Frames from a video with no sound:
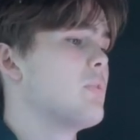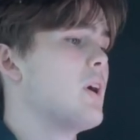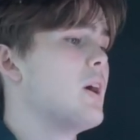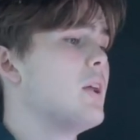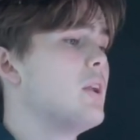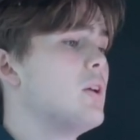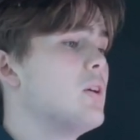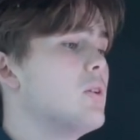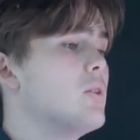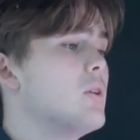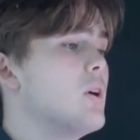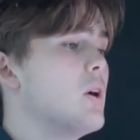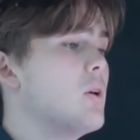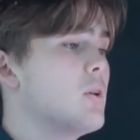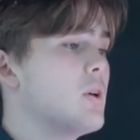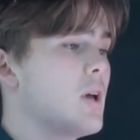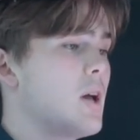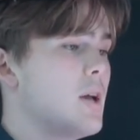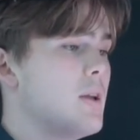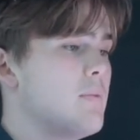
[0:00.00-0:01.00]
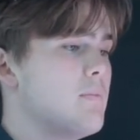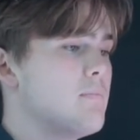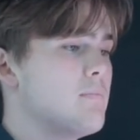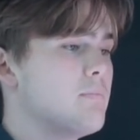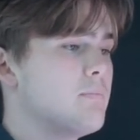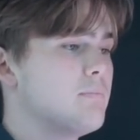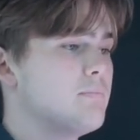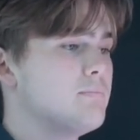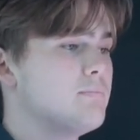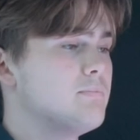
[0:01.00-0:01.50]
haloalkane
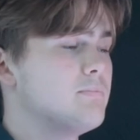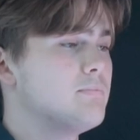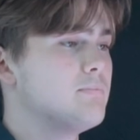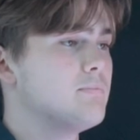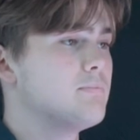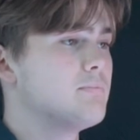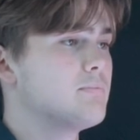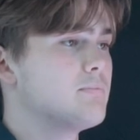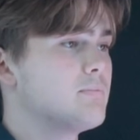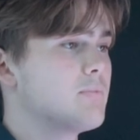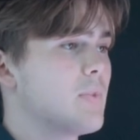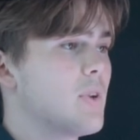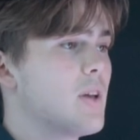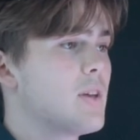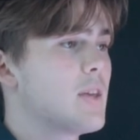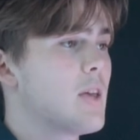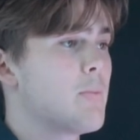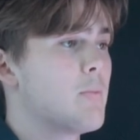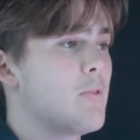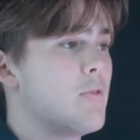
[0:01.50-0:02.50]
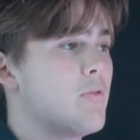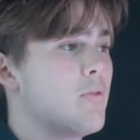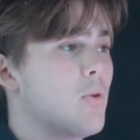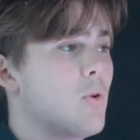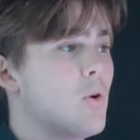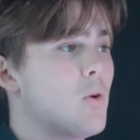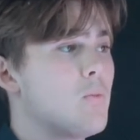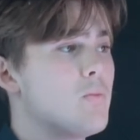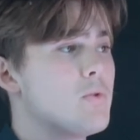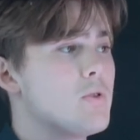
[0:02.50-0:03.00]
can be
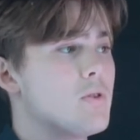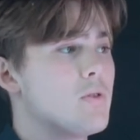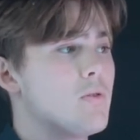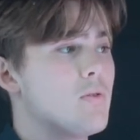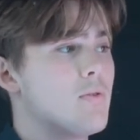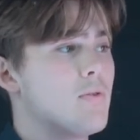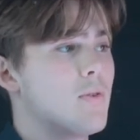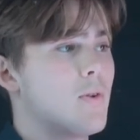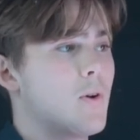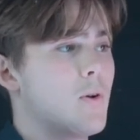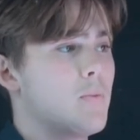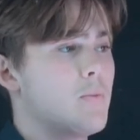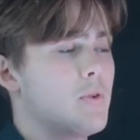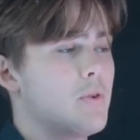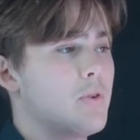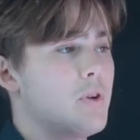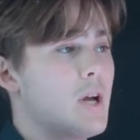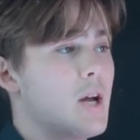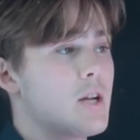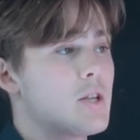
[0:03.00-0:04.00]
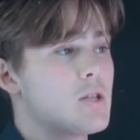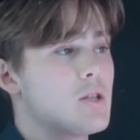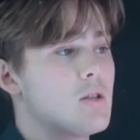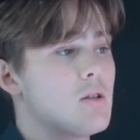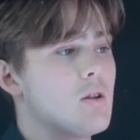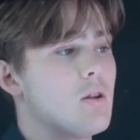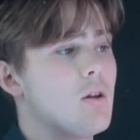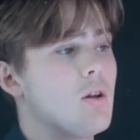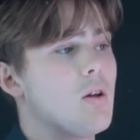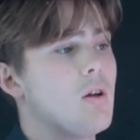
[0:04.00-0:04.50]
formed from the reaction